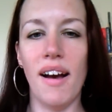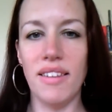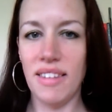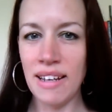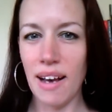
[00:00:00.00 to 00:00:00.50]
I
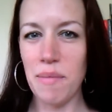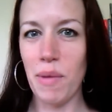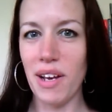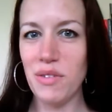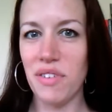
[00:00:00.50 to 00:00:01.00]
think I
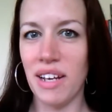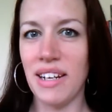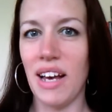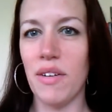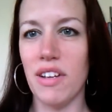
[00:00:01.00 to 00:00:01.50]
might
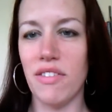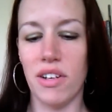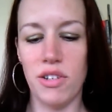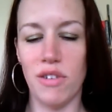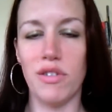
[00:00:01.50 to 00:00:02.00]
find out if
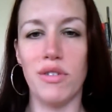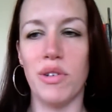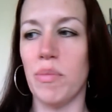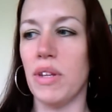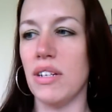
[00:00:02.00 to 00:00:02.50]
I suffer
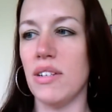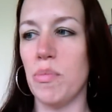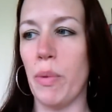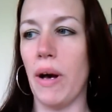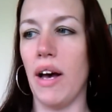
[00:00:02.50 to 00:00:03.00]
from this
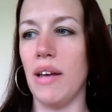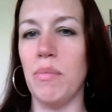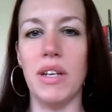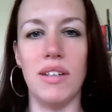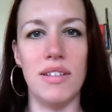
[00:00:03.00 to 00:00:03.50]
by
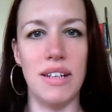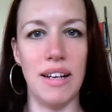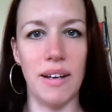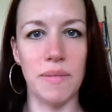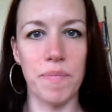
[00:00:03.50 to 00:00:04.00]
Mini
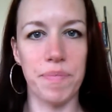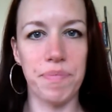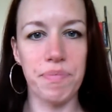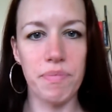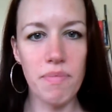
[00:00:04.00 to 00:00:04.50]
Celia.
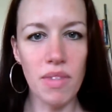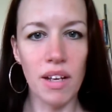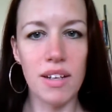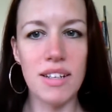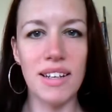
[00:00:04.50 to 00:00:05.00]

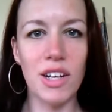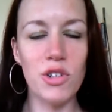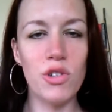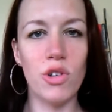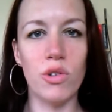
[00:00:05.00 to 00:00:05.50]
Because like I
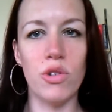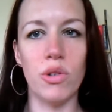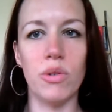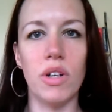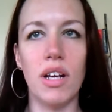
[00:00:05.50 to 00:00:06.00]
just told
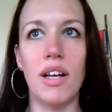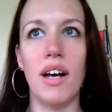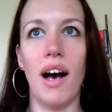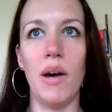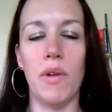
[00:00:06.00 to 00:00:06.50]
you,
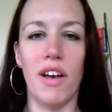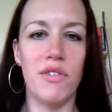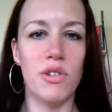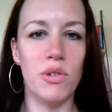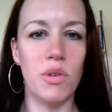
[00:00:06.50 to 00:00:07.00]
I will
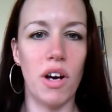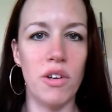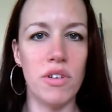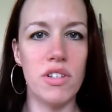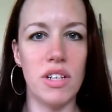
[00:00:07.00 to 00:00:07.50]
have to do
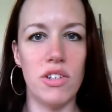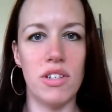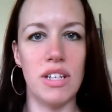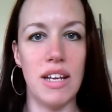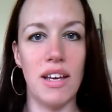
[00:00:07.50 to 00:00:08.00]
100
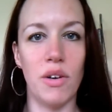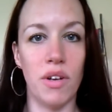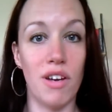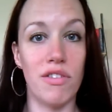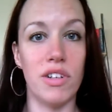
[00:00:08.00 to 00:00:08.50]
stitches a day
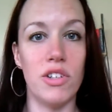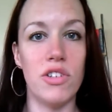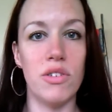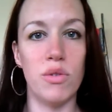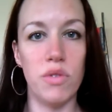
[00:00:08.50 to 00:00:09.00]
on
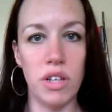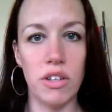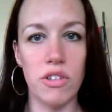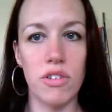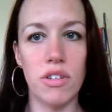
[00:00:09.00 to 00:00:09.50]
average to
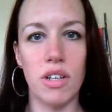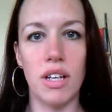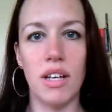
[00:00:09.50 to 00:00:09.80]
finish